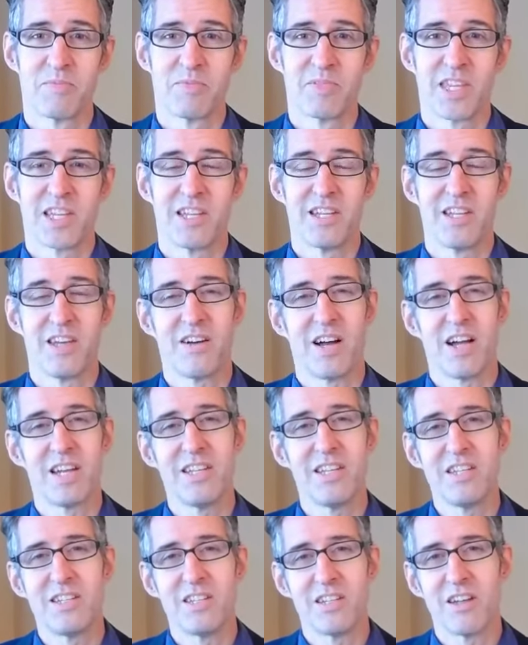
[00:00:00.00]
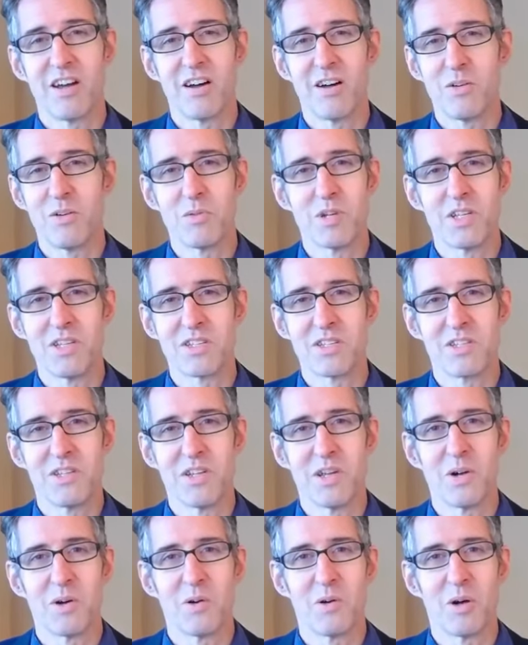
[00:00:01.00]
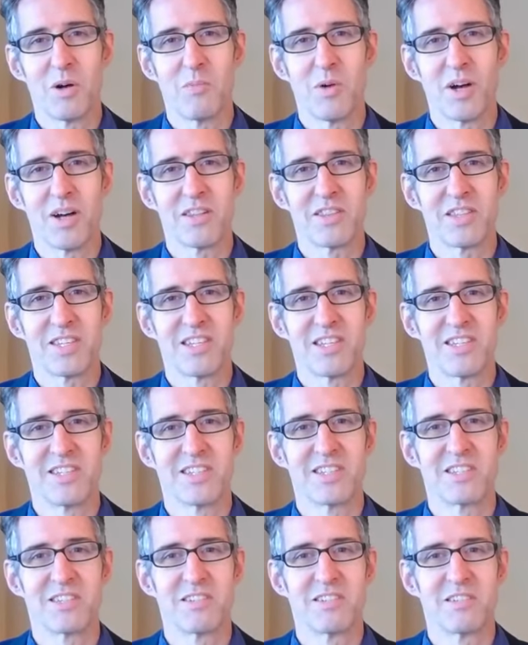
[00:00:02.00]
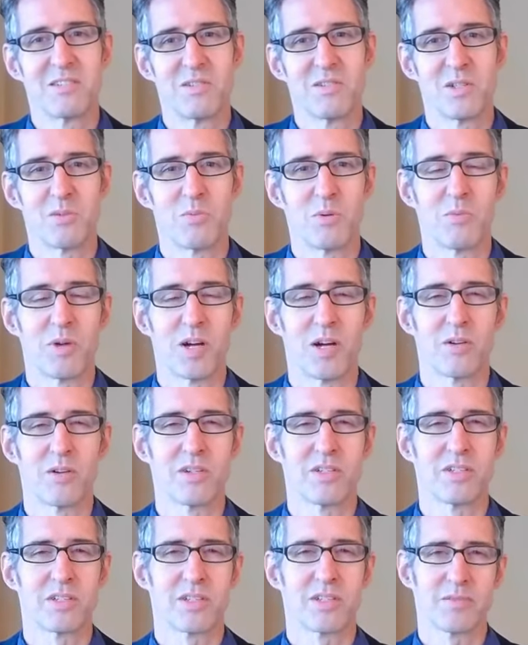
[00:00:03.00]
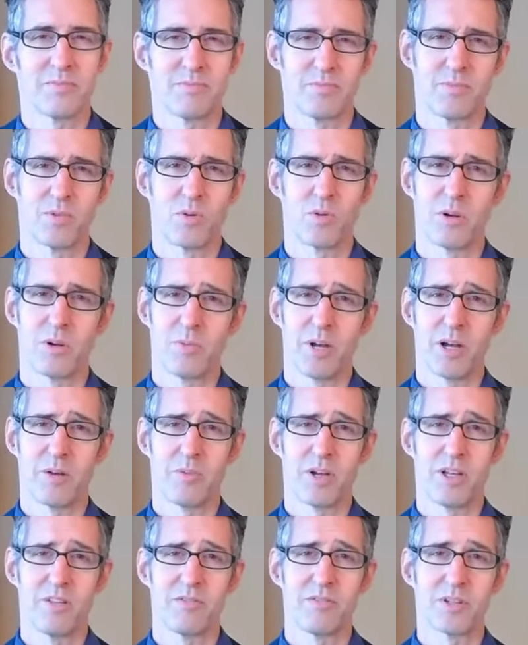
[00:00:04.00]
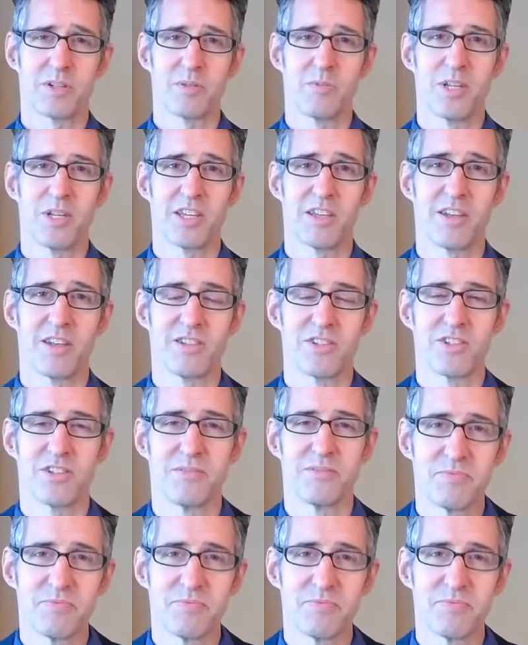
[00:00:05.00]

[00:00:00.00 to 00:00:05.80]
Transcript: Now, I didn't always know about these superpowers or about mindful communication.